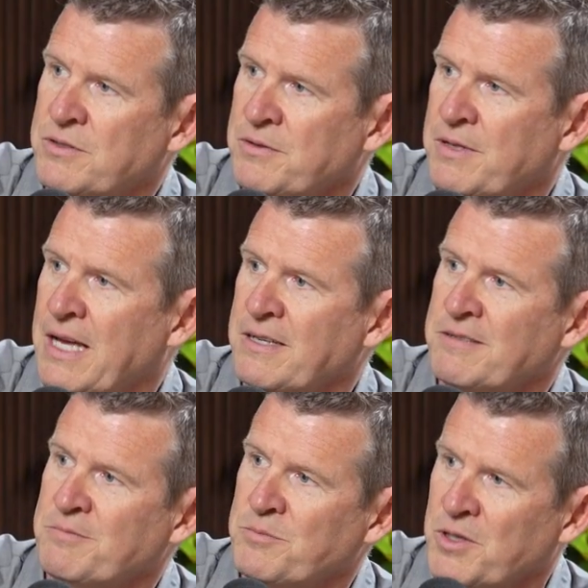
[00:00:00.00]
do that
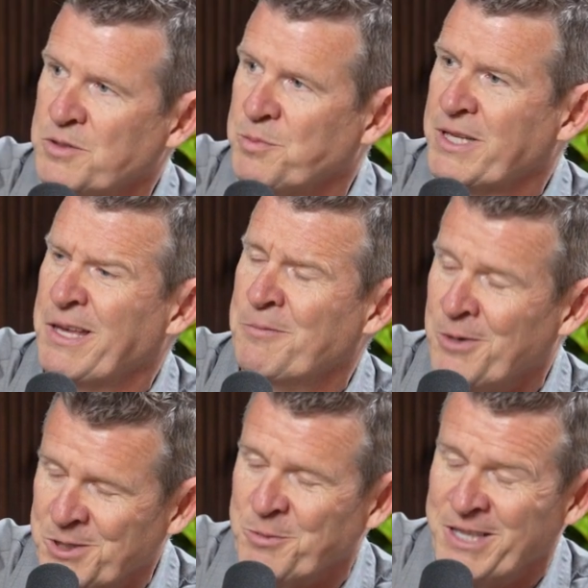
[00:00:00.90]

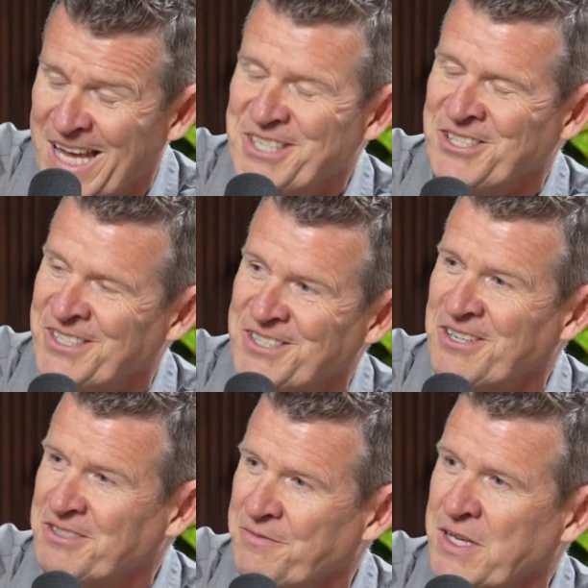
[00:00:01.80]
multiplication to
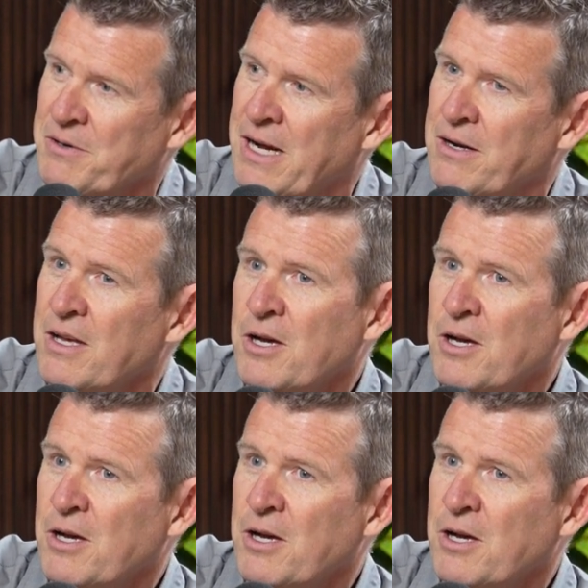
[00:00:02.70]
start to figure out,